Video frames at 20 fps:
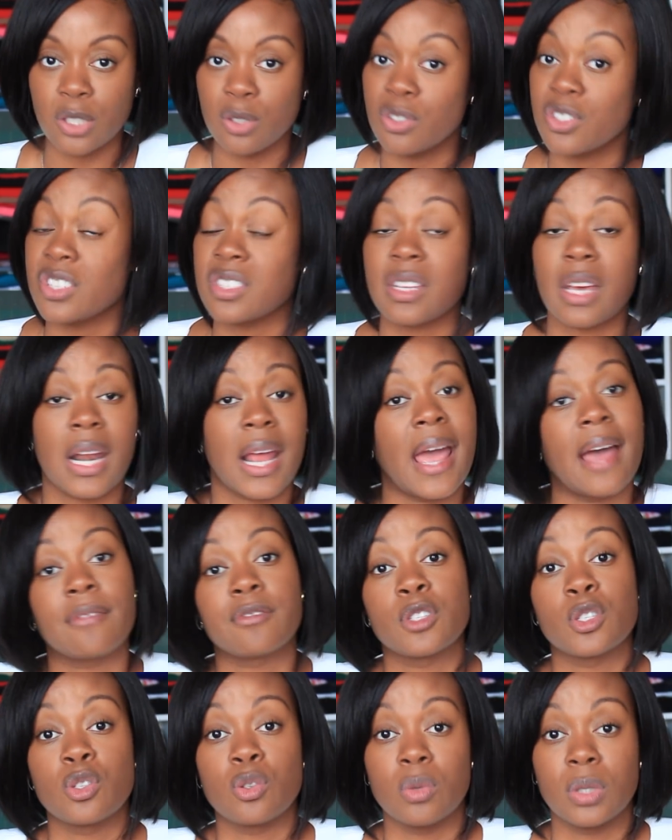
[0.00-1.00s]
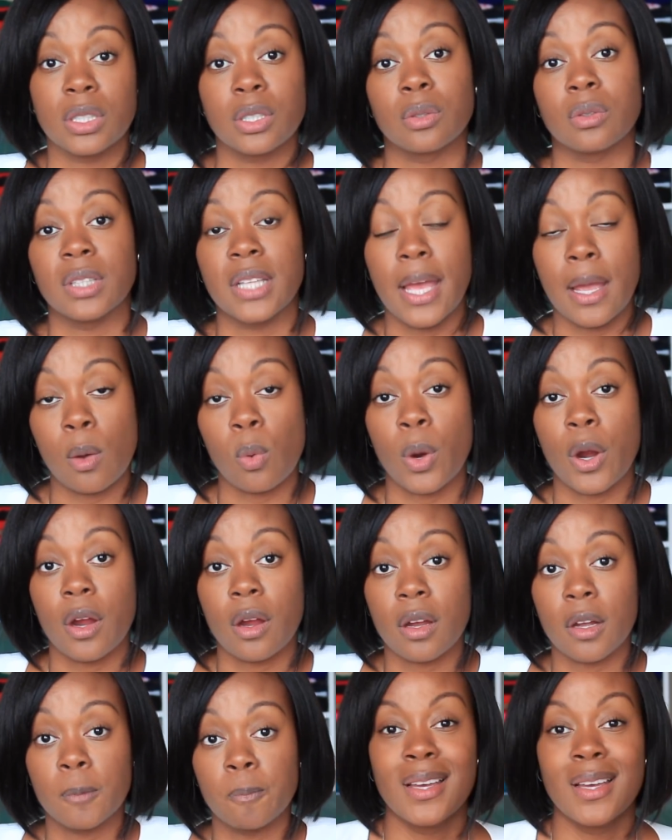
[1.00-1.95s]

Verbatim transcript: You're just gonna have to do a little legwork.